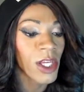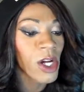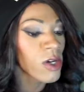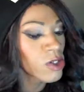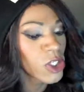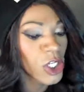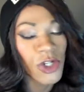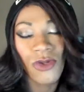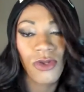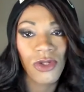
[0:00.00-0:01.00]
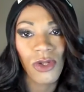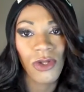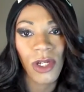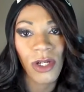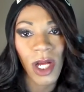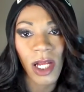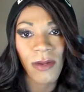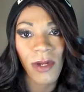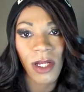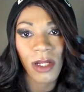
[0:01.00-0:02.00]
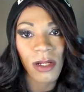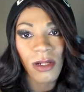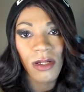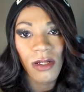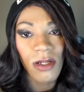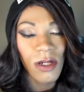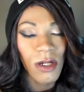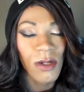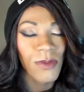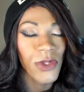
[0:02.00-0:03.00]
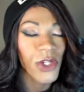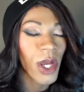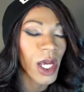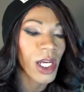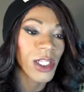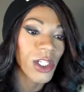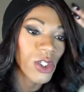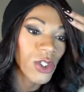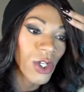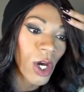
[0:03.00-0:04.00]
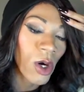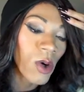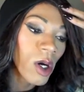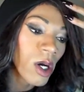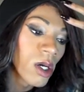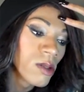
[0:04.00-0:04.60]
they're gender neutral, they're not even... trans, you know?